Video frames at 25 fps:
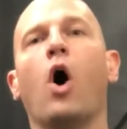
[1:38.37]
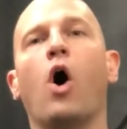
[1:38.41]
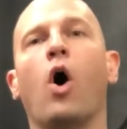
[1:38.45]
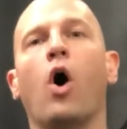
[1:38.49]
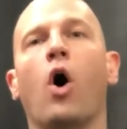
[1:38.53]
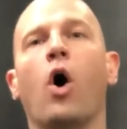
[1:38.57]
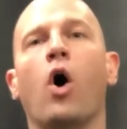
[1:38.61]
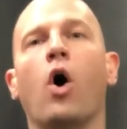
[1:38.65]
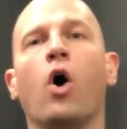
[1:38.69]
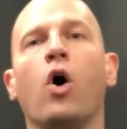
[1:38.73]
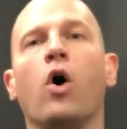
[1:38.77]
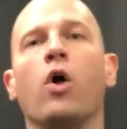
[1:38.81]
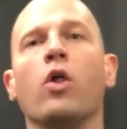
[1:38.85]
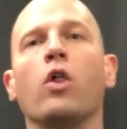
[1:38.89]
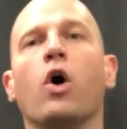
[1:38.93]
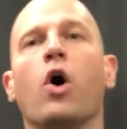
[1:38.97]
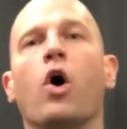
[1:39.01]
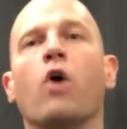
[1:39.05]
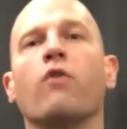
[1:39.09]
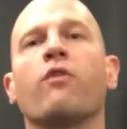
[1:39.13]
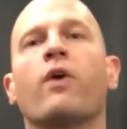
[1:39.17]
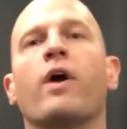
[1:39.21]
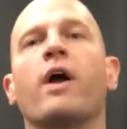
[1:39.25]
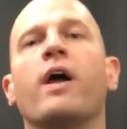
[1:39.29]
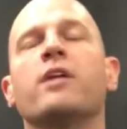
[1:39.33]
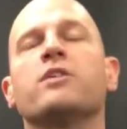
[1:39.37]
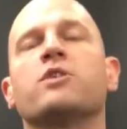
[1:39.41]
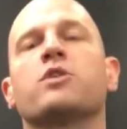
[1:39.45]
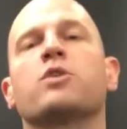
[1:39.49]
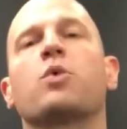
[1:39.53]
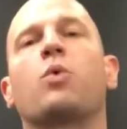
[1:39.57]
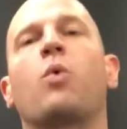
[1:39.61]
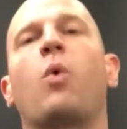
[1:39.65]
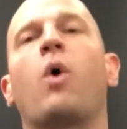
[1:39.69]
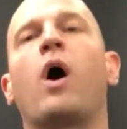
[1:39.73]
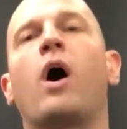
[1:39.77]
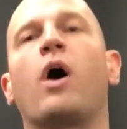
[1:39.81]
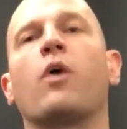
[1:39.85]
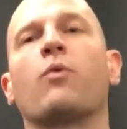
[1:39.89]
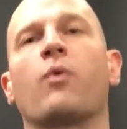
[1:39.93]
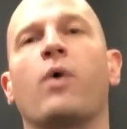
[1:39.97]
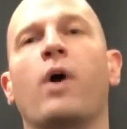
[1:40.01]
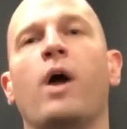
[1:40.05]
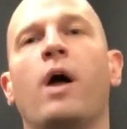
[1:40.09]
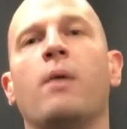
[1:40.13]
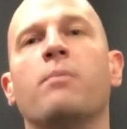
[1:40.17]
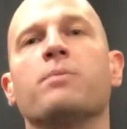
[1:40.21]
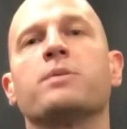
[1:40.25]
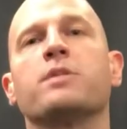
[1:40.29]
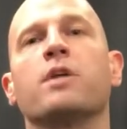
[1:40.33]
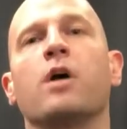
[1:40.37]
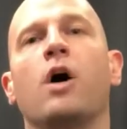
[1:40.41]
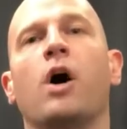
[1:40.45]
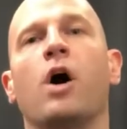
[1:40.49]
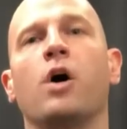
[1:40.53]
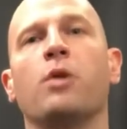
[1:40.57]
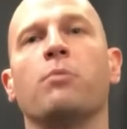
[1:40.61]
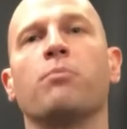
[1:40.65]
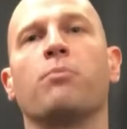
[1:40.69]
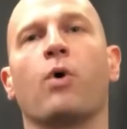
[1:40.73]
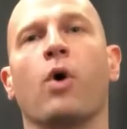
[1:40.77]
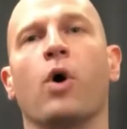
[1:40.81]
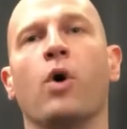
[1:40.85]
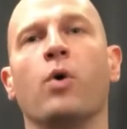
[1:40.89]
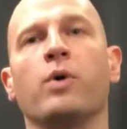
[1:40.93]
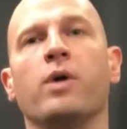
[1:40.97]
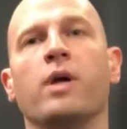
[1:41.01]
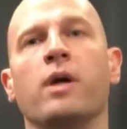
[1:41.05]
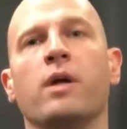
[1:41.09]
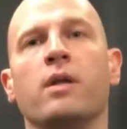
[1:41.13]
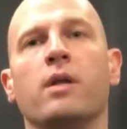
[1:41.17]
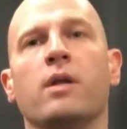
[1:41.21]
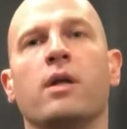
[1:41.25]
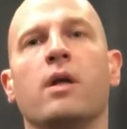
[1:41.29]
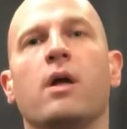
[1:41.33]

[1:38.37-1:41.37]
all overhead squat reps unbroken.